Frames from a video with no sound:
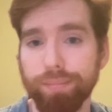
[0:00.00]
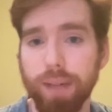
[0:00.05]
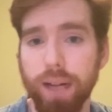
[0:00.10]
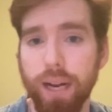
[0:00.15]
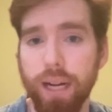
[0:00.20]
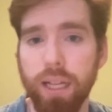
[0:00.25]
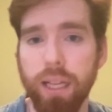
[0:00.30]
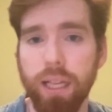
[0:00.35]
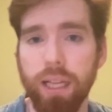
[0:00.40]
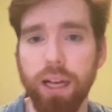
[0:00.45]

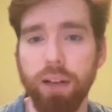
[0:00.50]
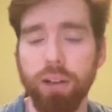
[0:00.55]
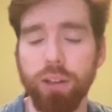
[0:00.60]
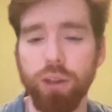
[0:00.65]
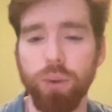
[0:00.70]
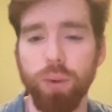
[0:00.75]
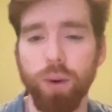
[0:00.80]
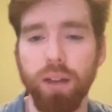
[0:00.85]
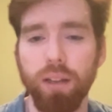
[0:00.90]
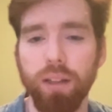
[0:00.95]
anything else
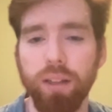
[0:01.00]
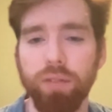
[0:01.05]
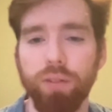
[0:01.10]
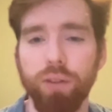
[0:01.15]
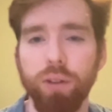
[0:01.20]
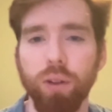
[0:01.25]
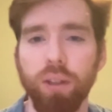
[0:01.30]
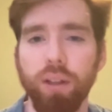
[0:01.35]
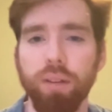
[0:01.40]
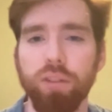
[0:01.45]
you want if
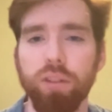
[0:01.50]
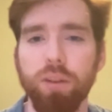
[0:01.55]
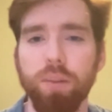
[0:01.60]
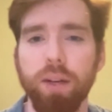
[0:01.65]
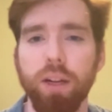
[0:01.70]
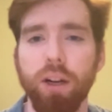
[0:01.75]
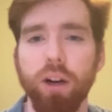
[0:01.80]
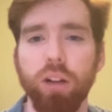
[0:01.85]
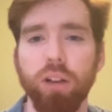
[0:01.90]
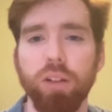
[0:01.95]
you only have so
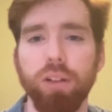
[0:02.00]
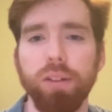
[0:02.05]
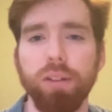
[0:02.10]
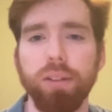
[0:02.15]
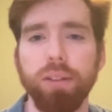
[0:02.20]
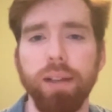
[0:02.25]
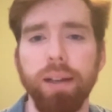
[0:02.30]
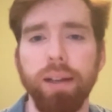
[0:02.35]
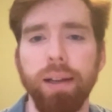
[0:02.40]
many articles.